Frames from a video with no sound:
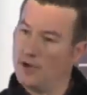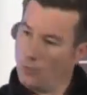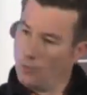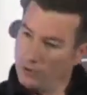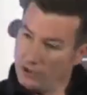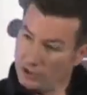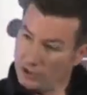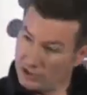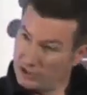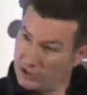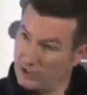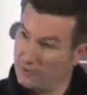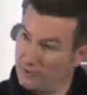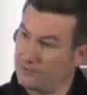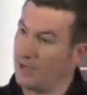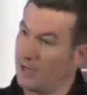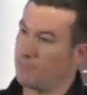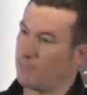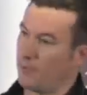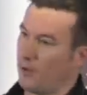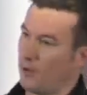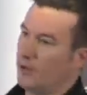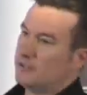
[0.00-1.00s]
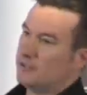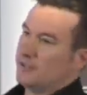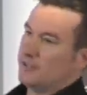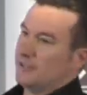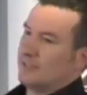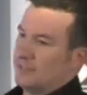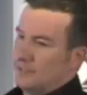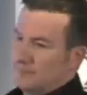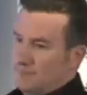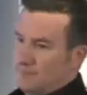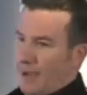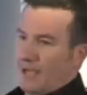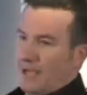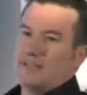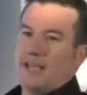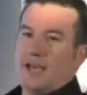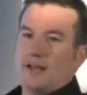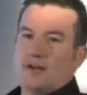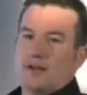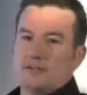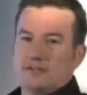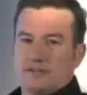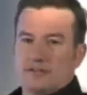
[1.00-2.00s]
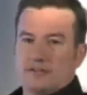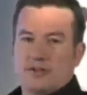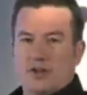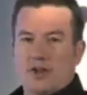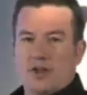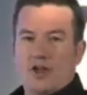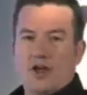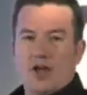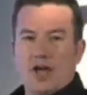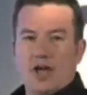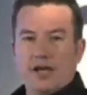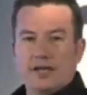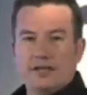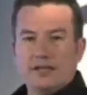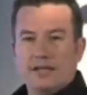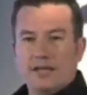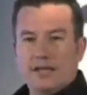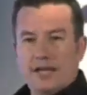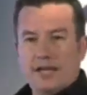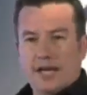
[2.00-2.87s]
where you shift that processing back down onto the client,